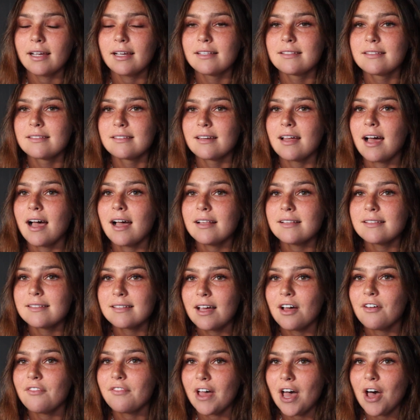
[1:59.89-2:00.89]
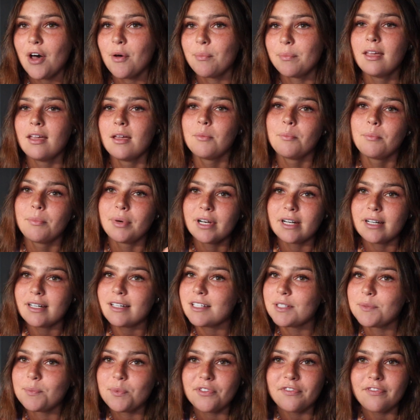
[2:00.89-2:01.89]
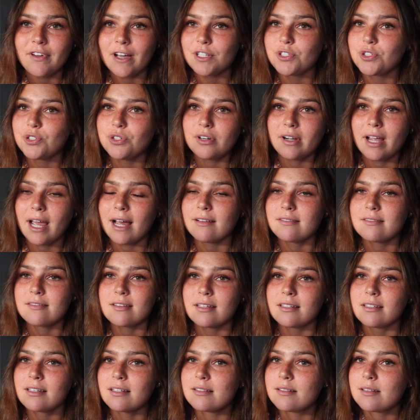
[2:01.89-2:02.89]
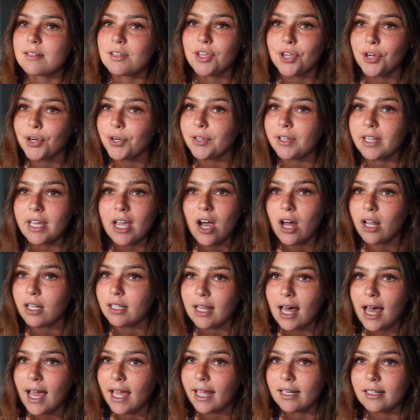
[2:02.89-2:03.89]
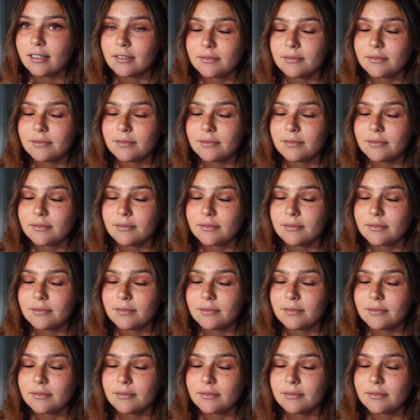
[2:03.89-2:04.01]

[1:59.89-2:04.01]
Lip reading: It's not self-help, but it is professional counseling done securely online.